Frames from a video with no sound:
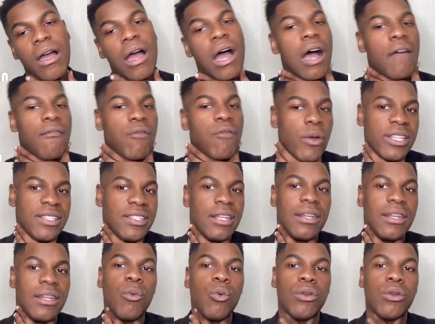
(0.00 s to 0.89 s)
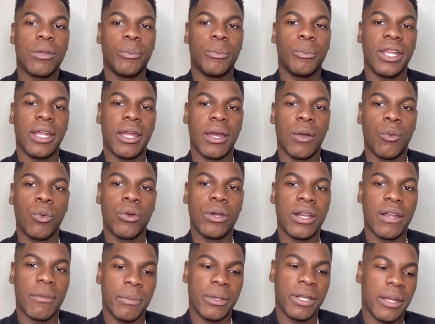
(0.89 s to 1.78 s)
I've always said I wouldn't have been
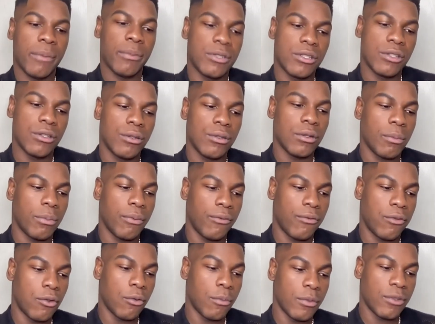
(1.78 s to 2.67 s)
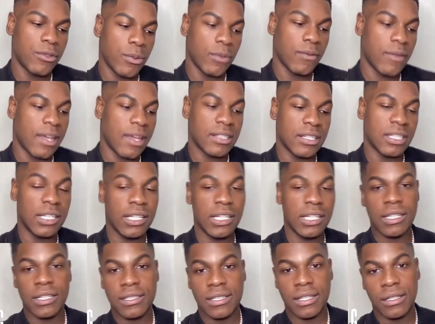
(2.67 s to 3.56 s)
wouldn't have been able to do the performance without
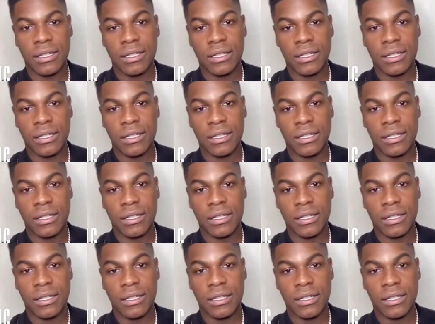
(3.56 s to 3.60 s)
Selenis and